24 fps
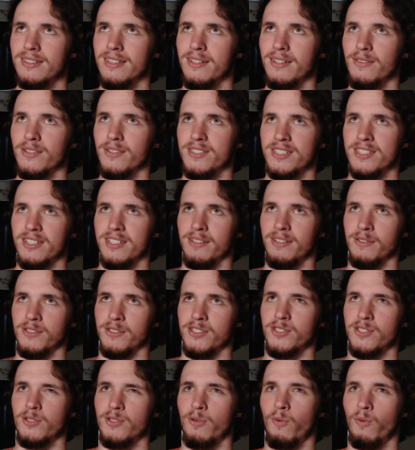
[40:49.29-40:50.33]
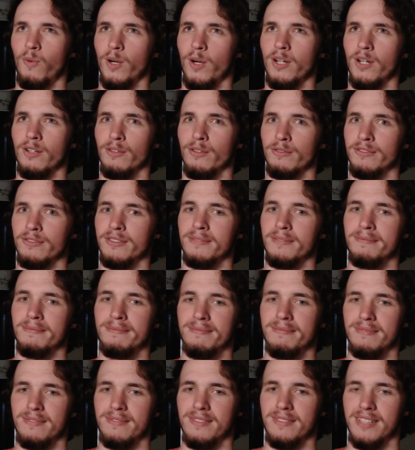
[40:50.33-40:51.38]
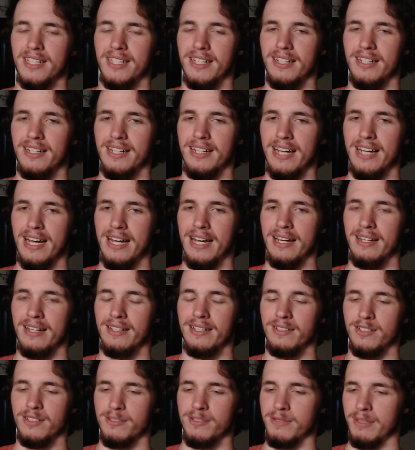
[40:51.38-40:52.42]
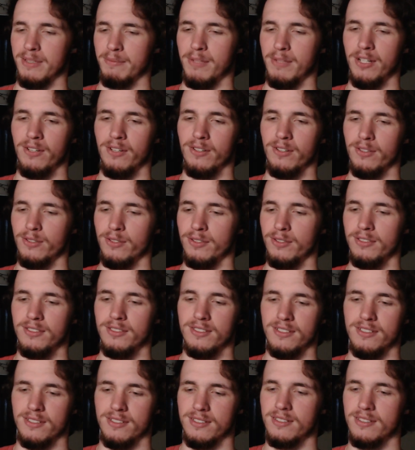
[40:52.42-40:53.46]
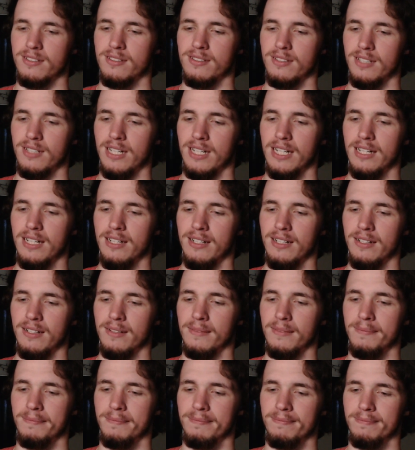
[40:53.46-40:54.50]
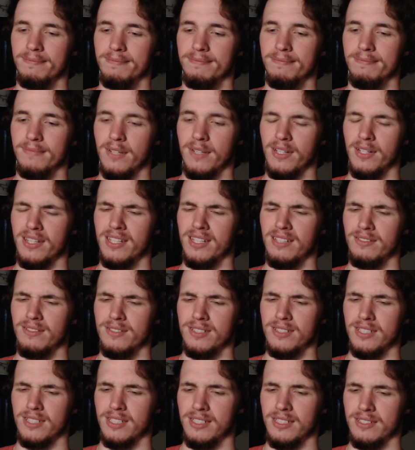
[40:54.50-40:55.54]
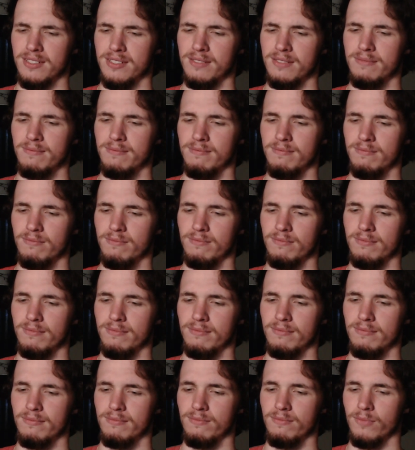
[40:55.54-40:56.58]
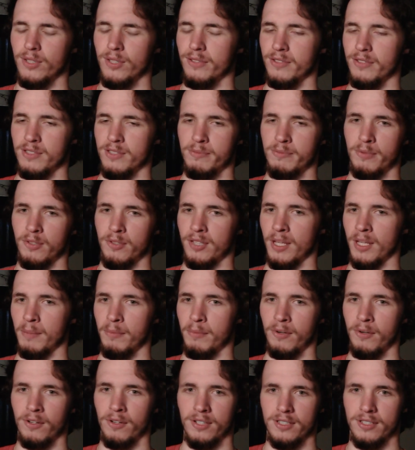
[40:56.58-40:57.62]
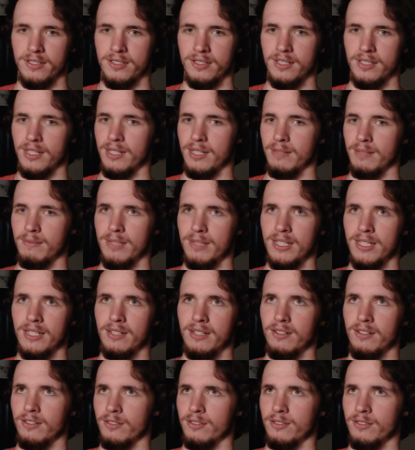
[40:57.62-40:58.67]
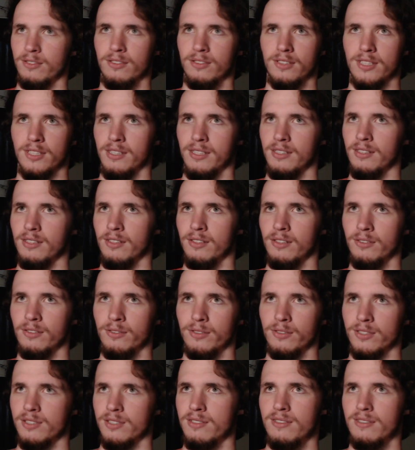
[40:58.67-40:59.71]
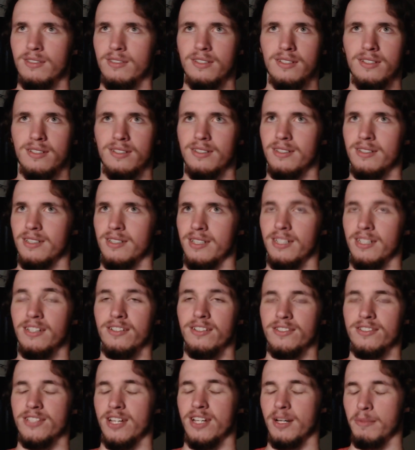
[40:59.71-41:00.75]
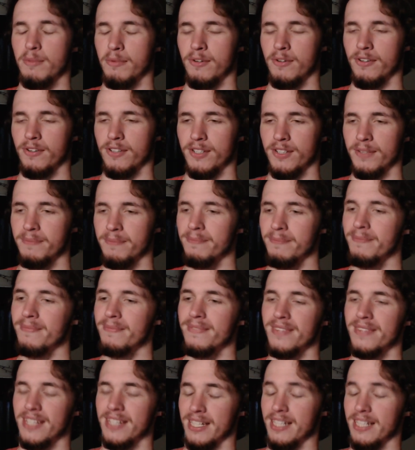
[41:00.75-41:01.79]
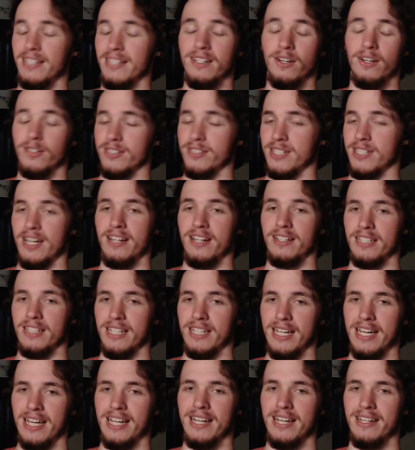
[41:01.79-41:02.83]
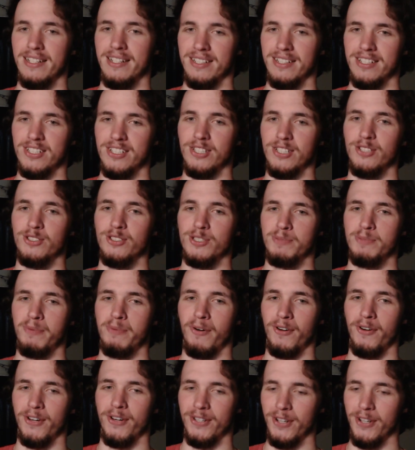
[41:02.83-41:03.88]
want to say I was 12. It was like my uncle's, I think it was like one of his birthday parties. And my uncle, he knows how to party. He knows how to get a huge party